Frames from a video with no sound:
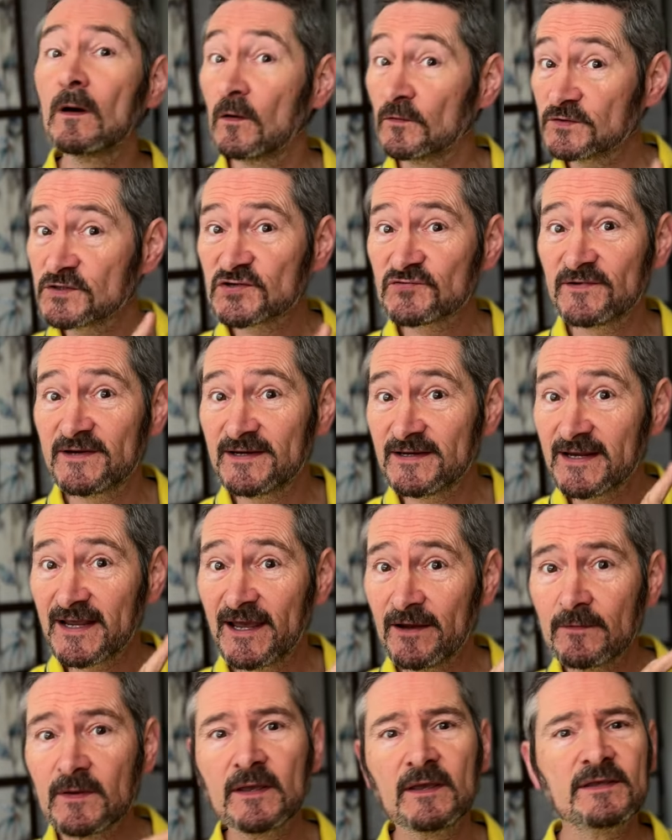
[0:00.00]
on screen
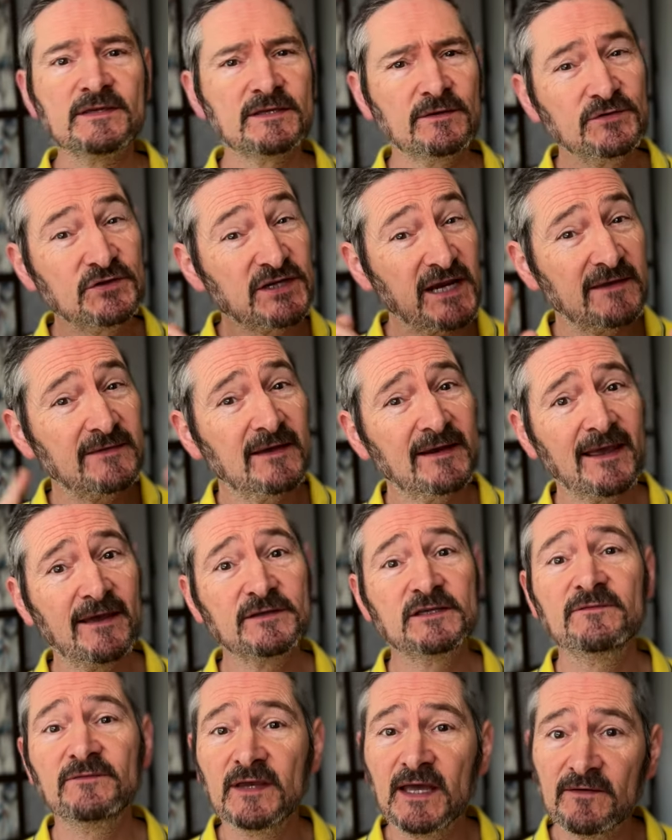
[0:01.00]
now, so check that
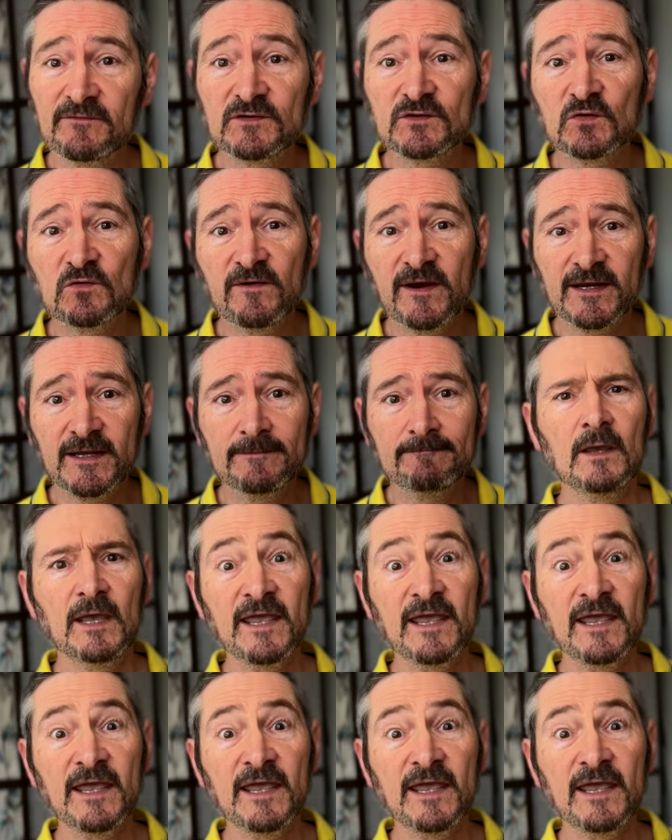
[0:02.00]
out if you haven't already.